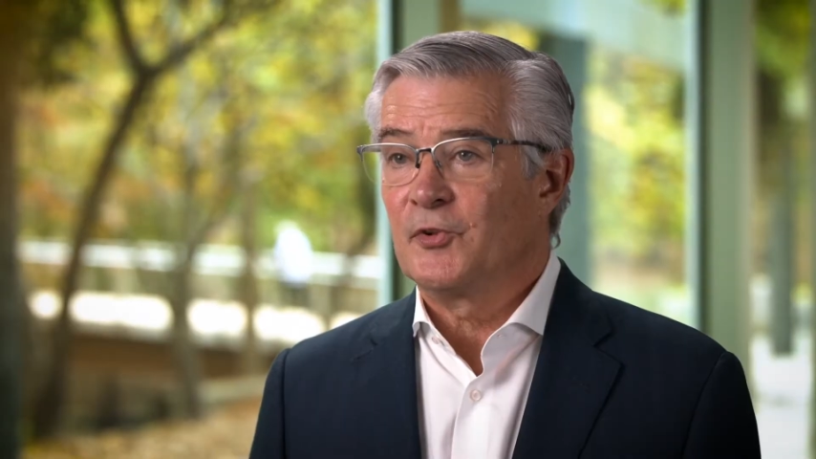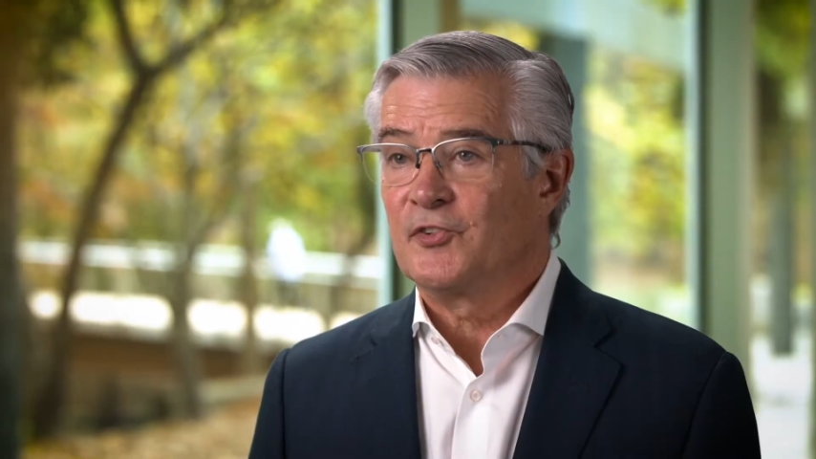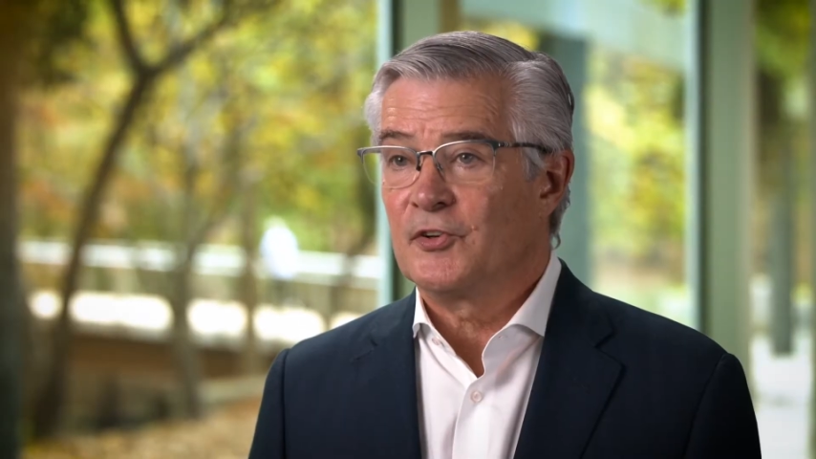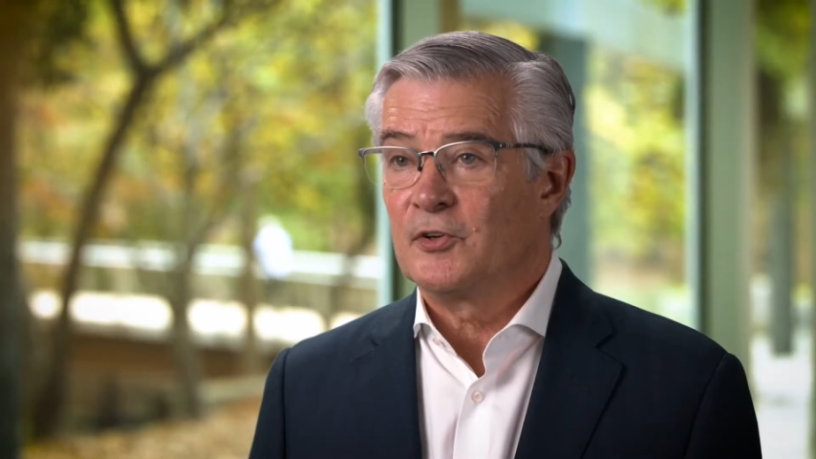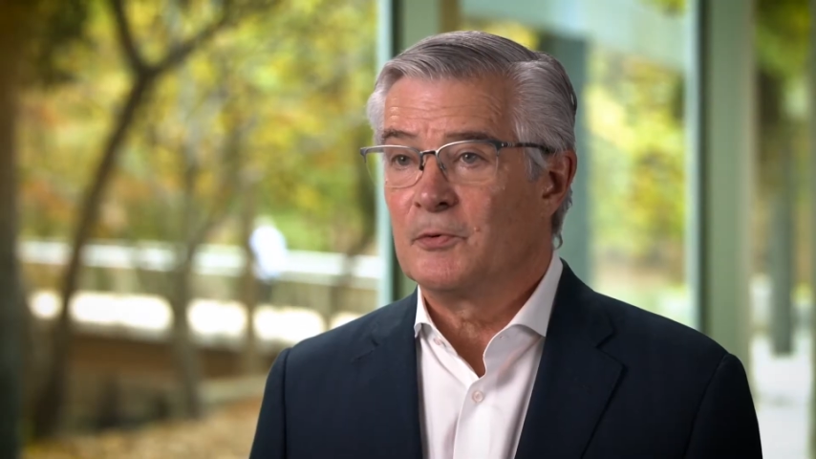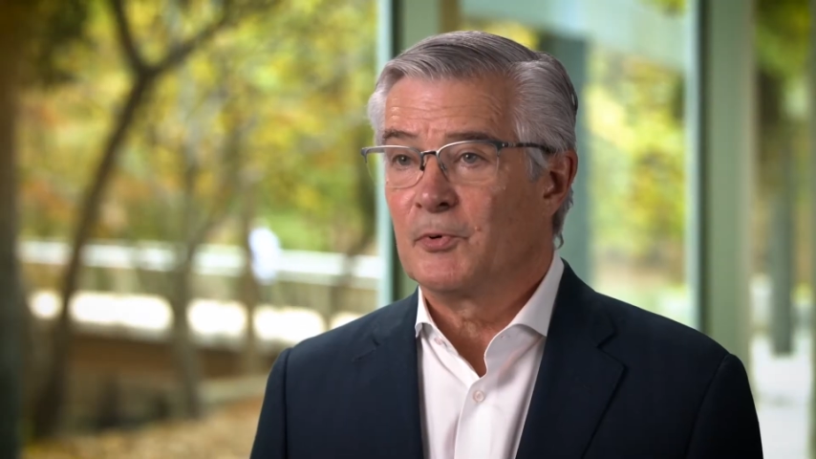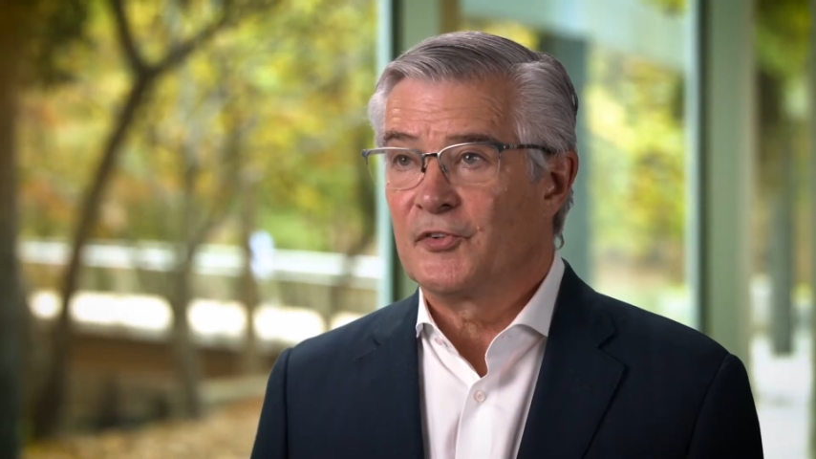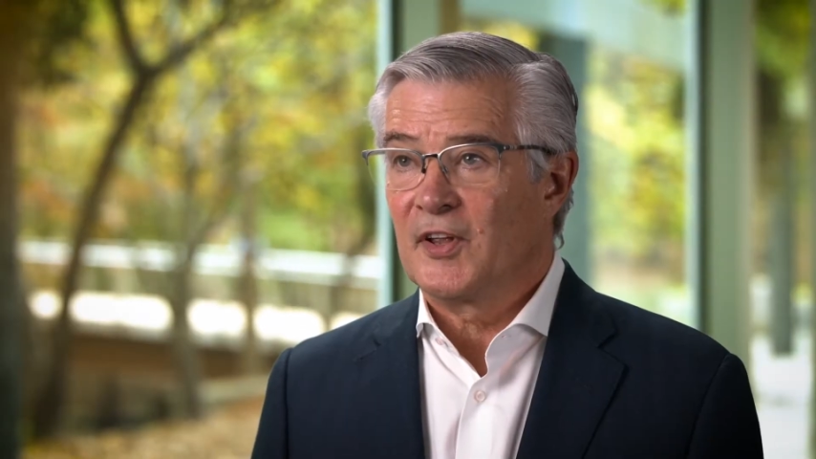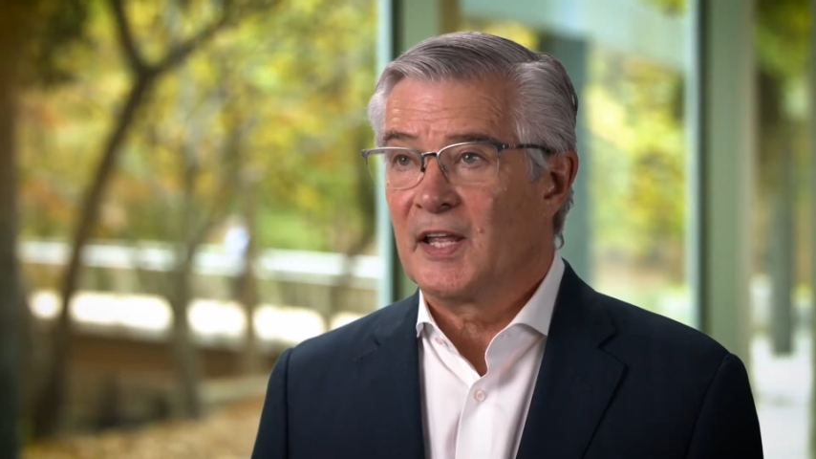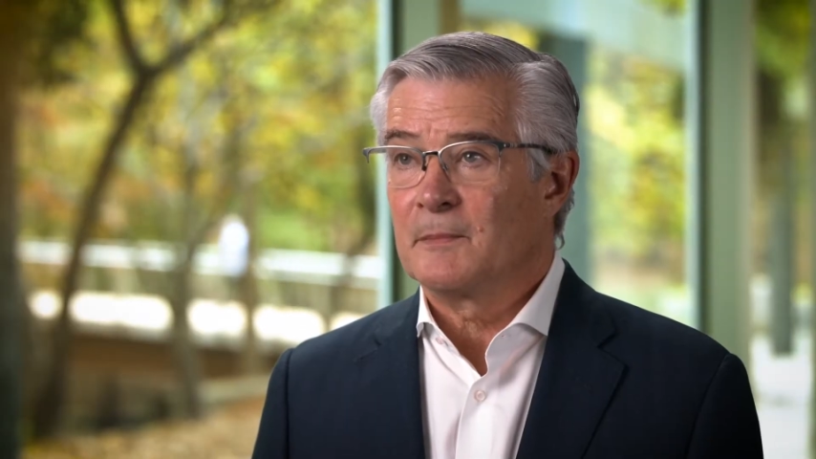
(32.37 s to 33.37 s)
to
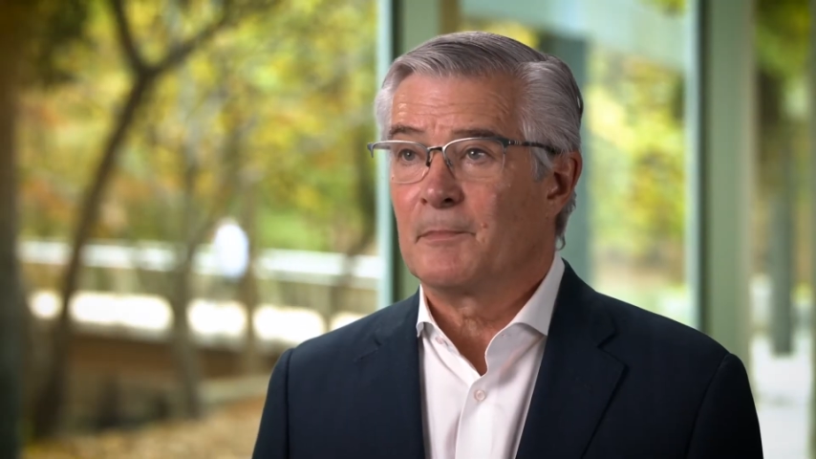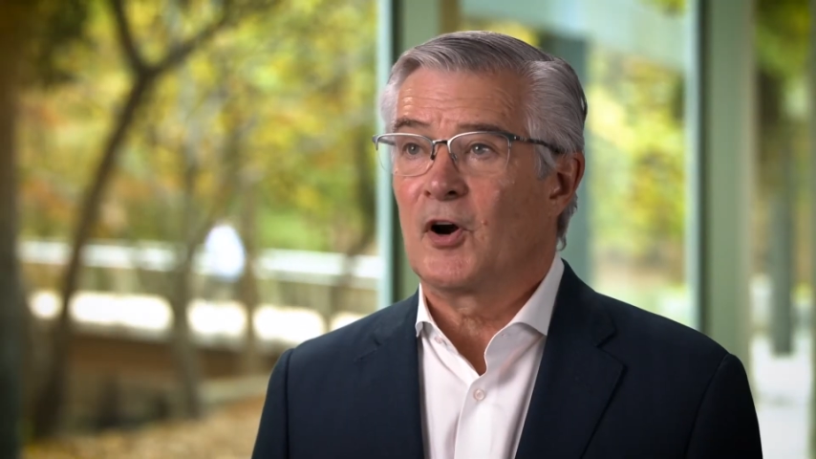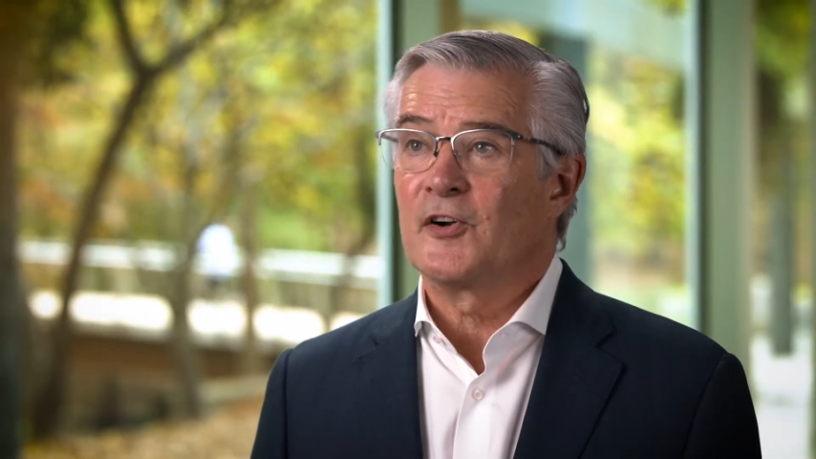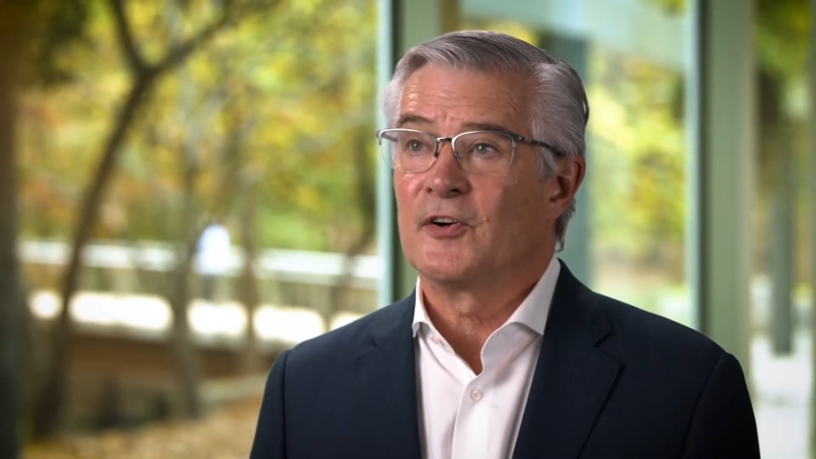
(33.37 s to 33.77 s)
present partner